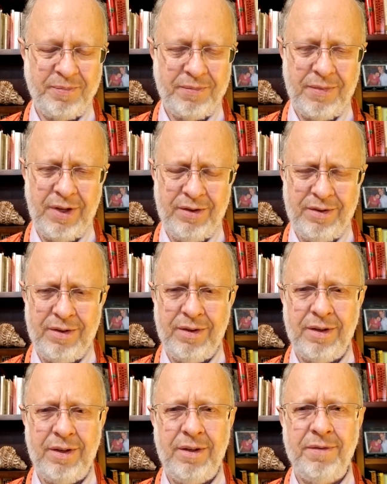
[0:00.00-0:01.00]
It's
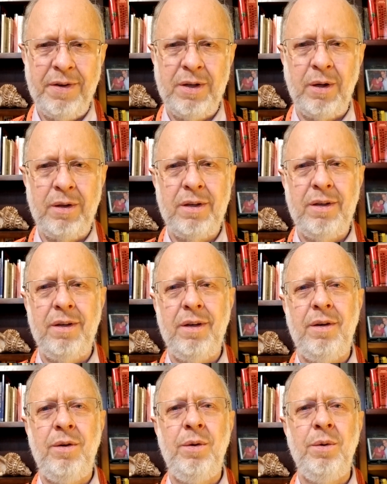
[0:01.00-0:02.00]
difficult
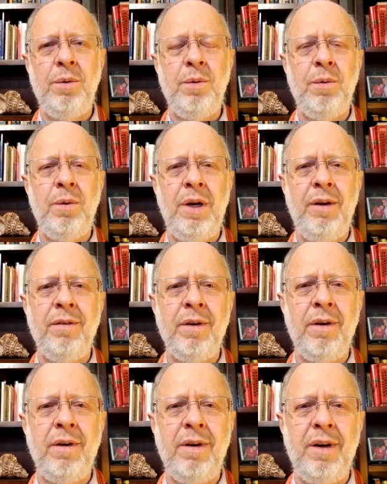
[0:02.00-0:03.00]
to
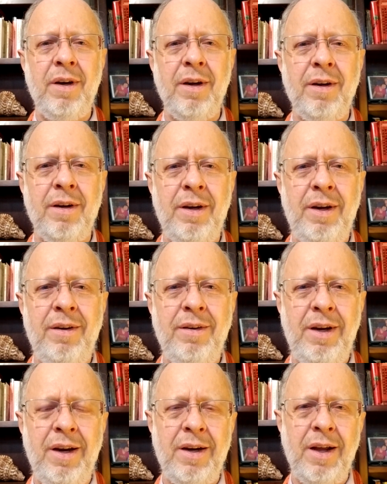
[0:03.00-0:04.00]
even
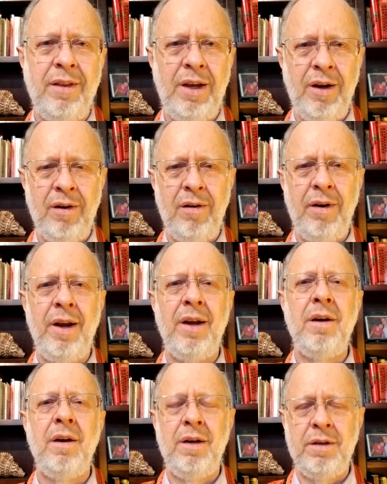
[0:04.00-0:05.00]
get on the internet
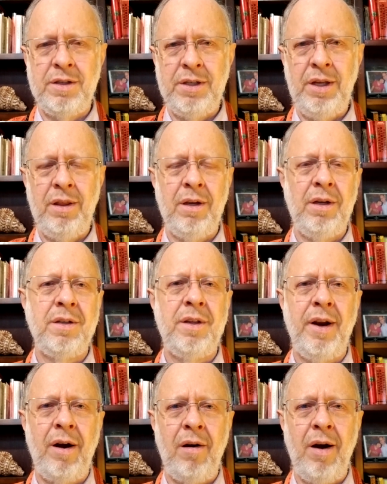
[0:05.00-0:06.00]
and see things that
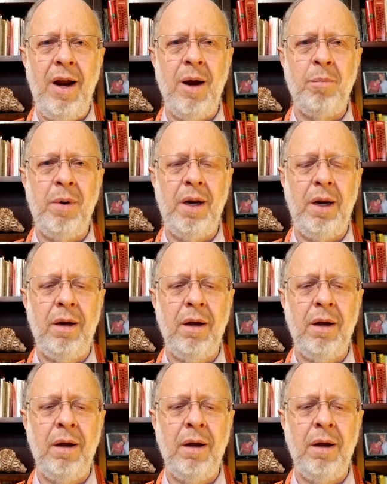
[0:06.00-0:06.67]
are happening.